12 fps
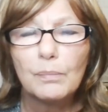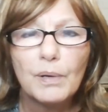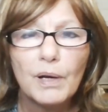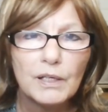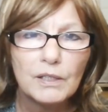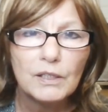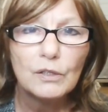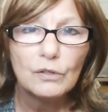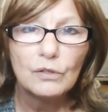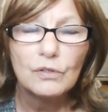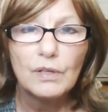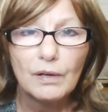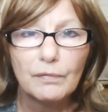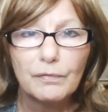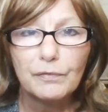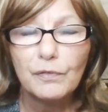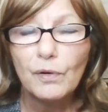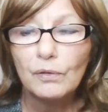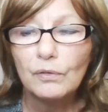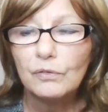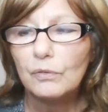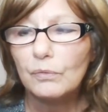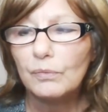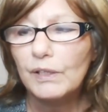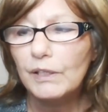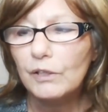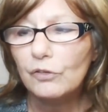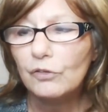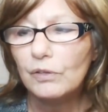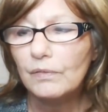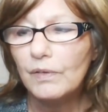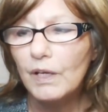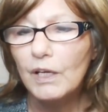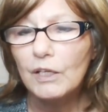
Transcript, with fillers: by years of false religion,